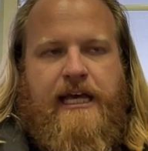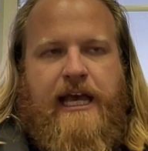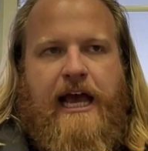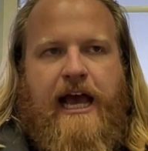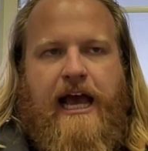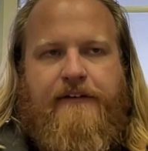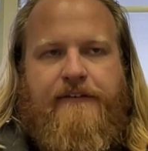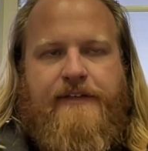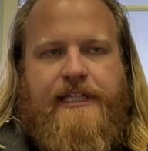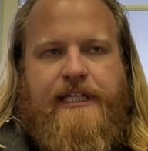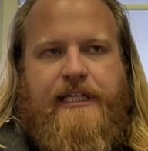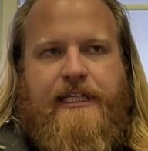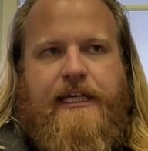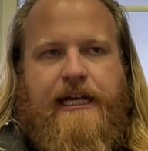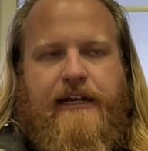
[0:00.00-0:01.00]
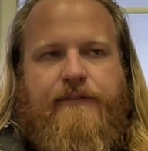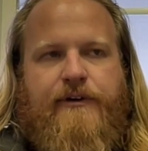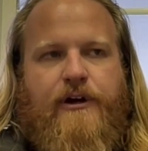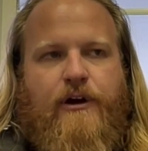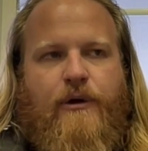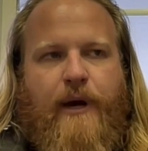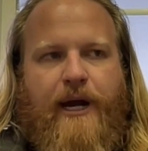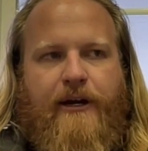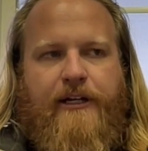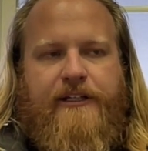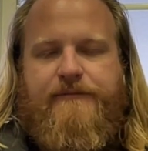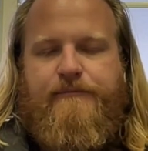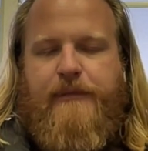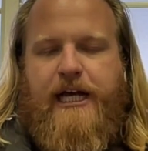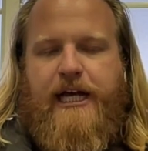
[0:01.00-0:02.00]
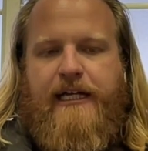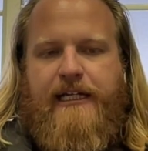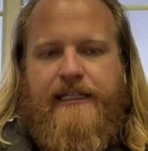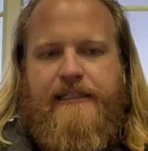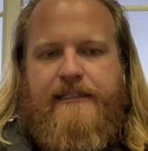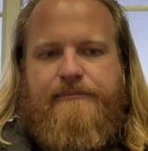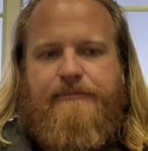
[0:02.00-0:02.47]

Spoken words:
have the kind of awareness of mind and